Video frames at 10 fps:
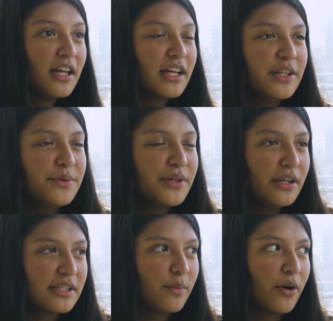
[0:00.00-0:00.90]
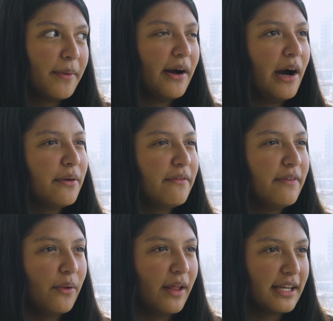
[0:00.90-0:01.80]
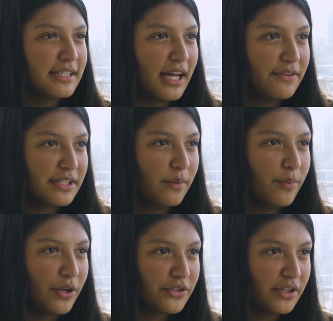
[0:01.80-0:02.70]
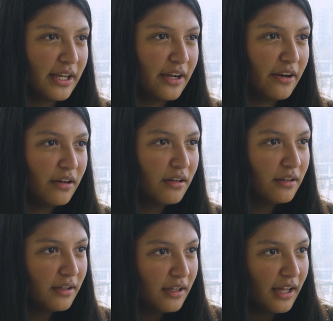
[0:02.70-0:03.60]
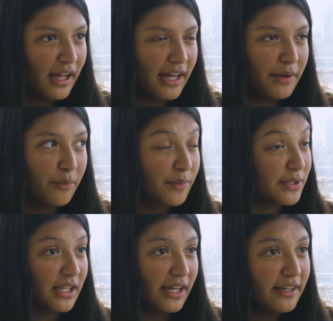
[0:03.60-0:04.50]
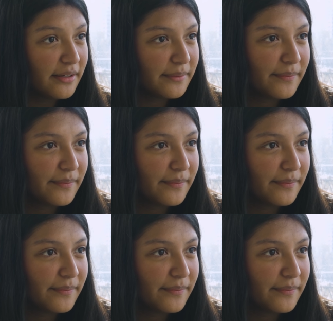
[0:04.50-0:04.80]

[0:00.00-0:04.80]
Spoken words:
Can you tell us more about how it felt like to have a celebration there and what it was like?